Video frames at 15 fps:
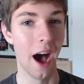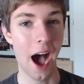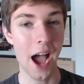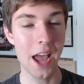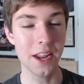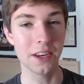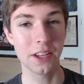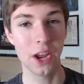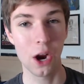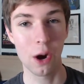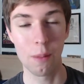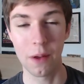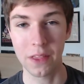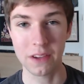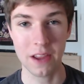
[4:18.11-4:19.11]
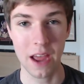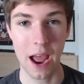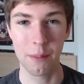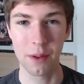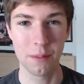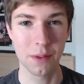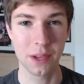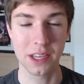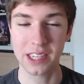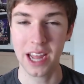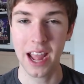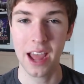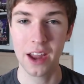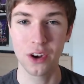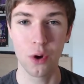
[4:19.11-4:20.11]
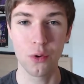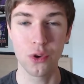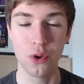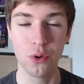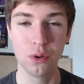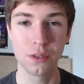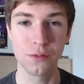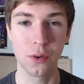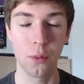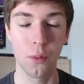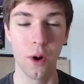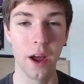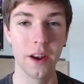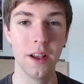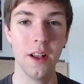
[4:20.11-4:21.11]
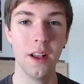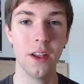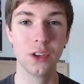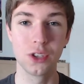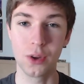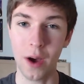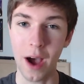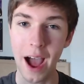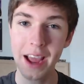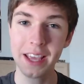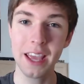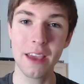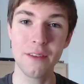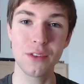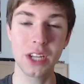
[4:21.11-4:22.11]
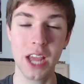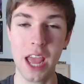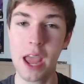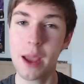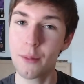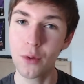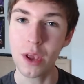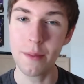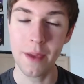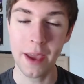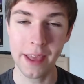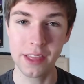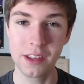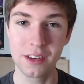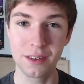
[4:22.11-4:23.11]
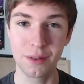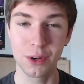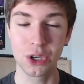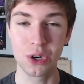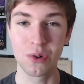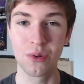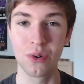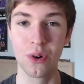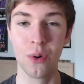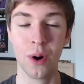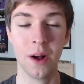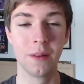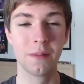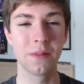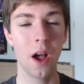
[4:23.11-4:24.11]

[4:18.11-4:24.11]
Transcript: I didn't care about the tablet because I had no use for one. So I gave it to him. We made the switcheroo.